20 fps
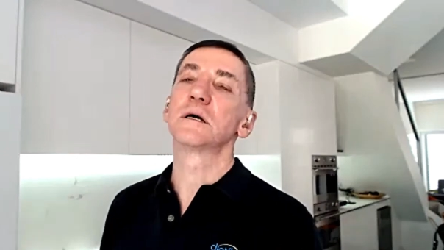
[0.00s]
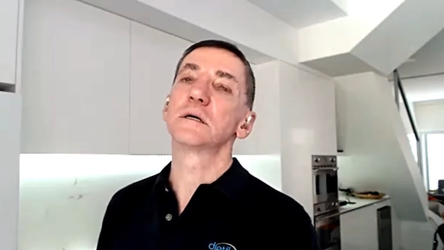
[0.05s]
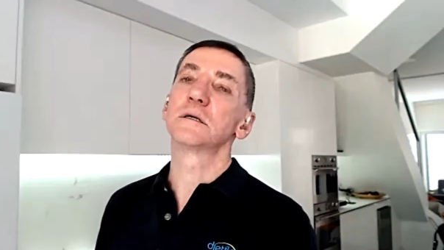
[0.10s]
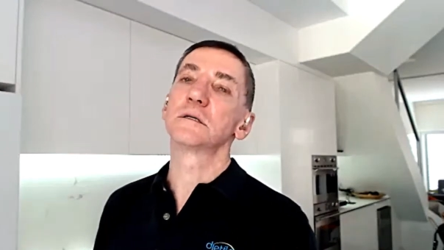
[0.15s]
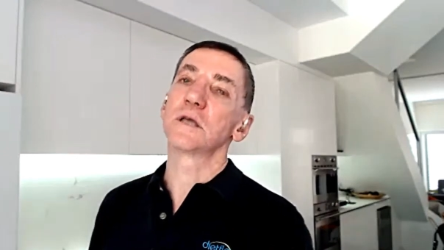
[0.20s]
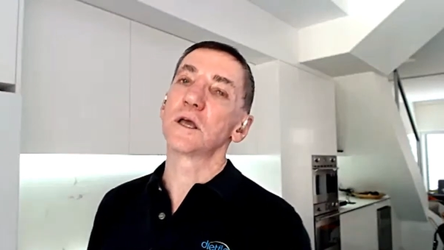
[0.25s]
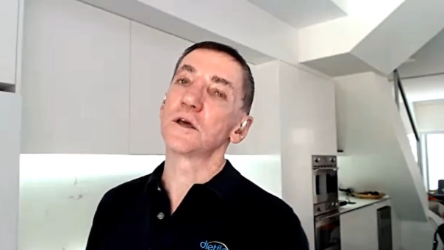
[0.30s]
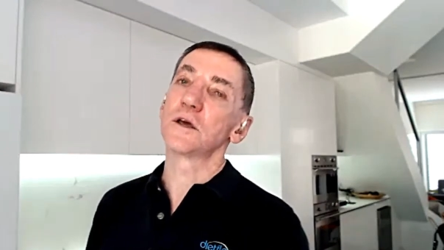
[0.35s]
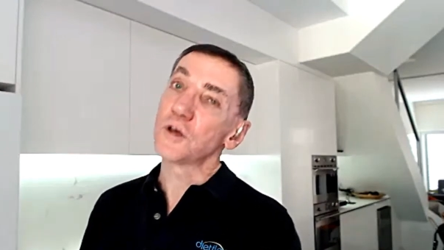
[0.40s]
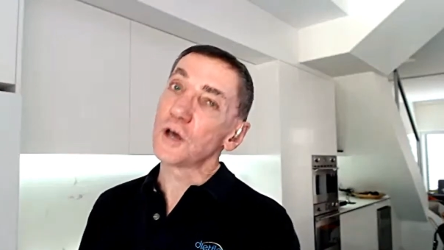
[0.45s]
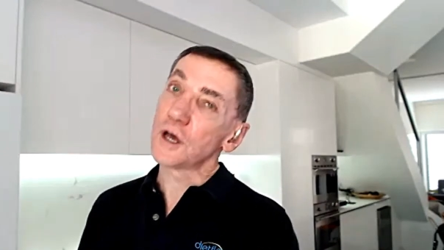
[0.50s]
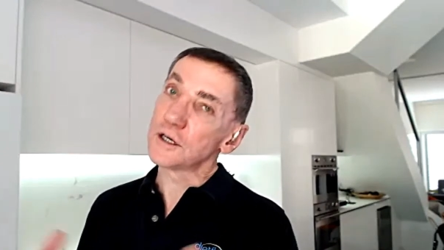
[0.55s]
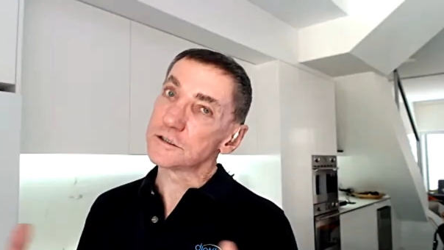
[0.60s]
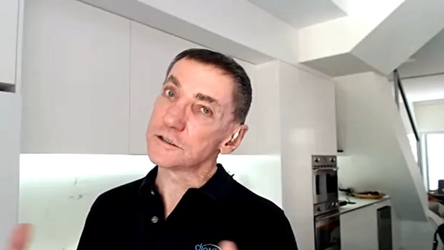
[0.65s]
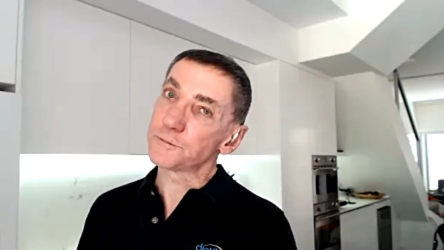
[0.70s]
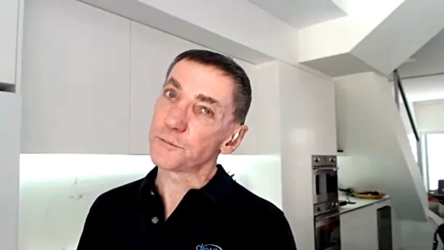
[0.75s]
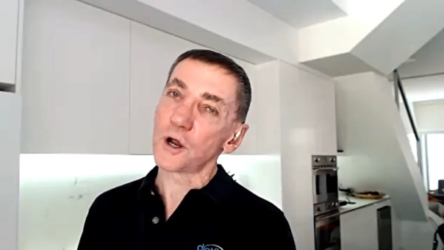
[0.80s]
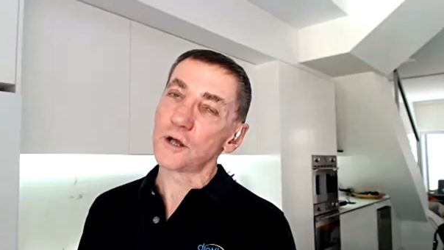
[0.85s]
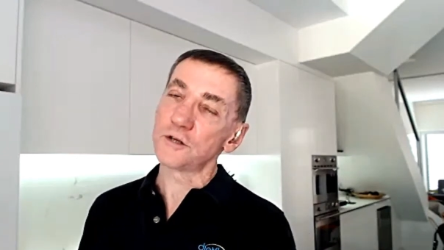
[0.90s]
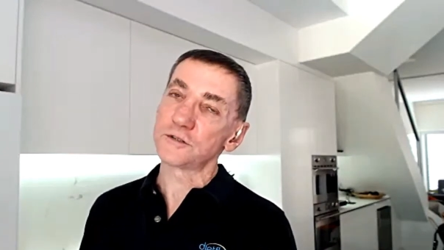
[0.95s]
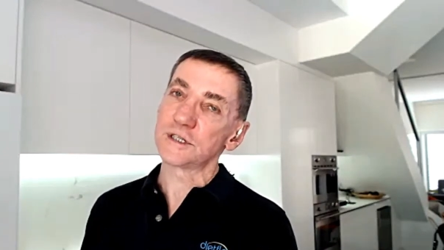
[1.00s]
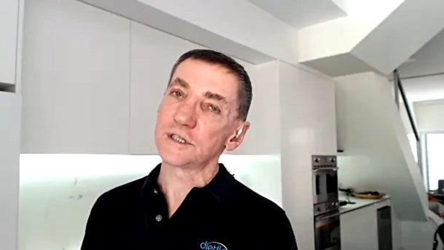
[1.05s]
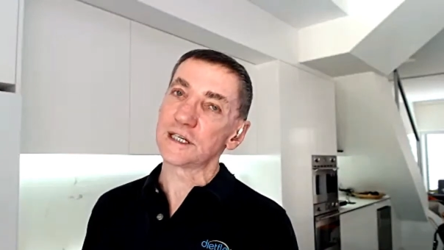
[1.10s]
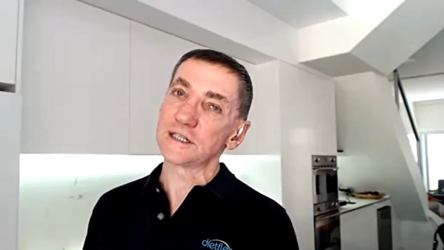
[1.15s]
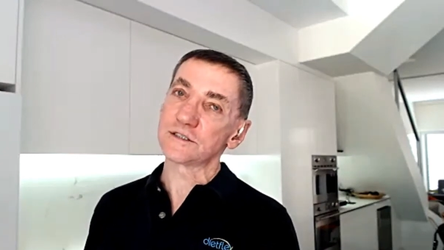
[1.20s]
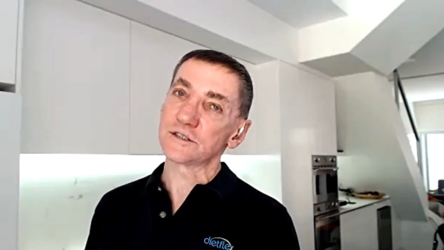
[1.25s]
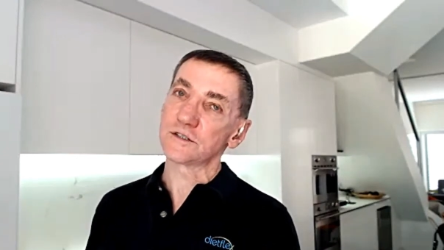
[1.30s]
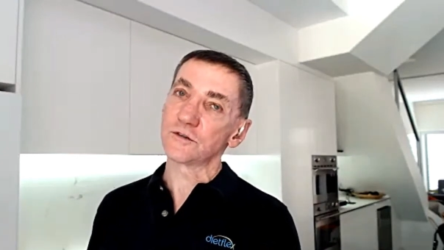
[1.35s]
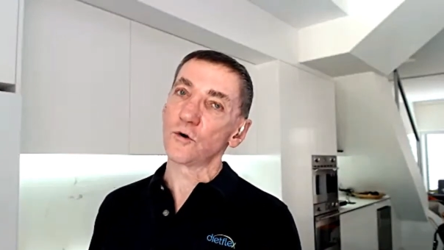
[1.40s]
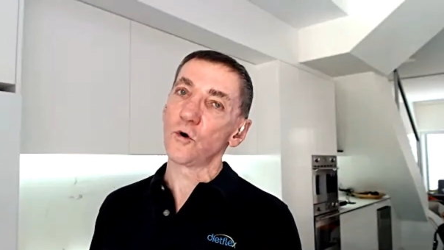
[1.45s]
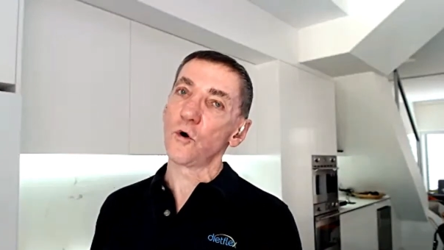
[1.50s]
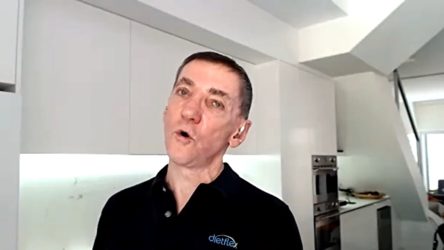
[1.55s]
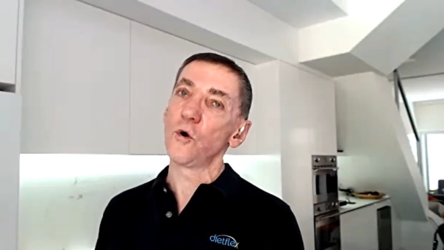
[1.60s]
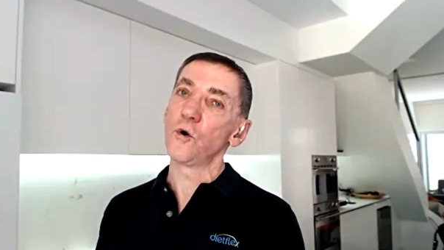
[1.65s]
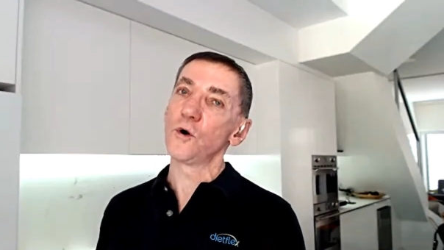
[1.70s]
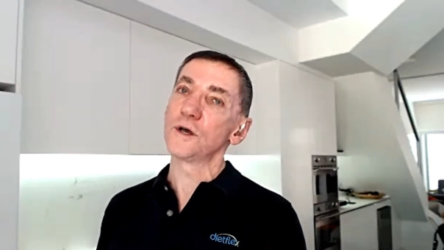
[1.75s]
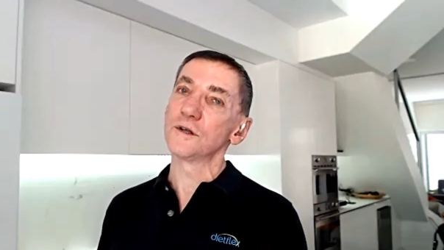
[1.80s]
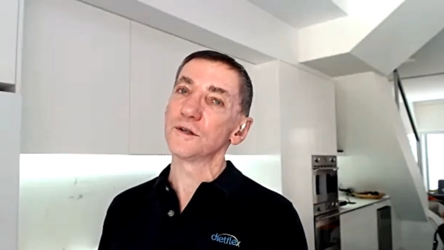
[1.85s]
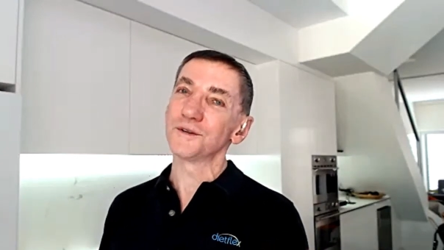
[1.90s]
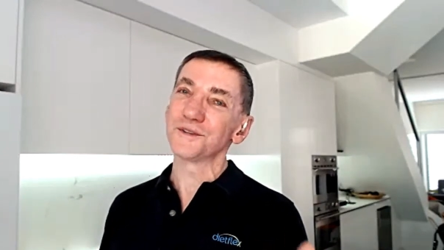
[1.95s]
those processed
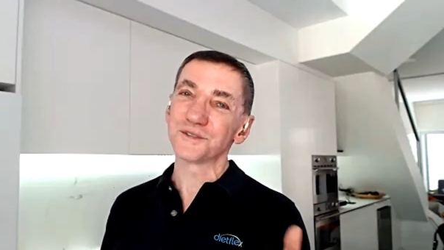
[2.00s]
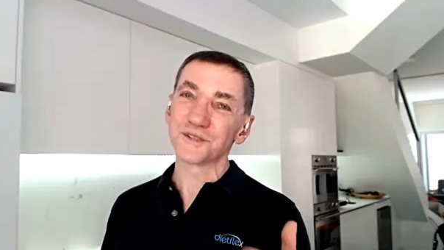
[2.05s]
oils,